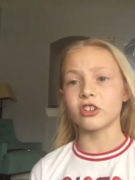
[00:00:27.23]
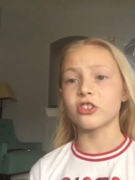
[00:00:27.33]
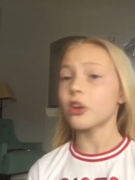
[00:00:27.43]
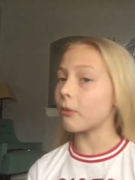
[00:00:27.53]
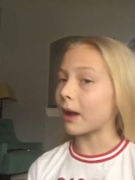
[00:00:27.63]

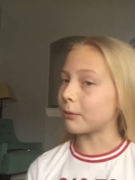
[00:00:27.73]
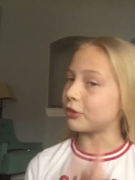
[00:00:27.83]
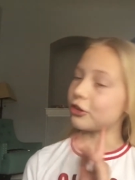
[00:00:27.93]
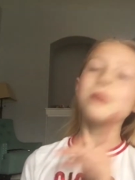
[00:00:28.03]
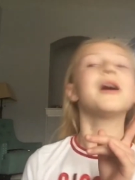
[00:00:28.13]
So I will
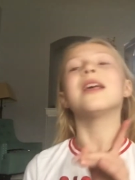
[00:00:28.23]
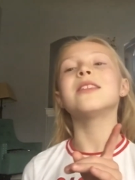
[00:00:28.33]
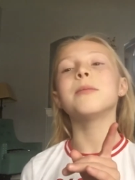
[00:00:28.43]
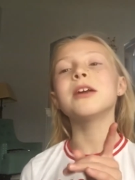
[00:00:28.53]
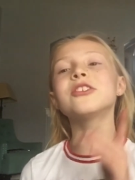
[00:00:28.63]
show you guys the
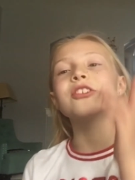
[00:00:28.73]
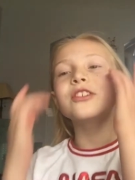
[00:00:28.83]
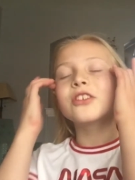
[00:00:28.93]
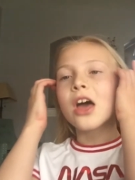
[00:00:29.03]
pictures,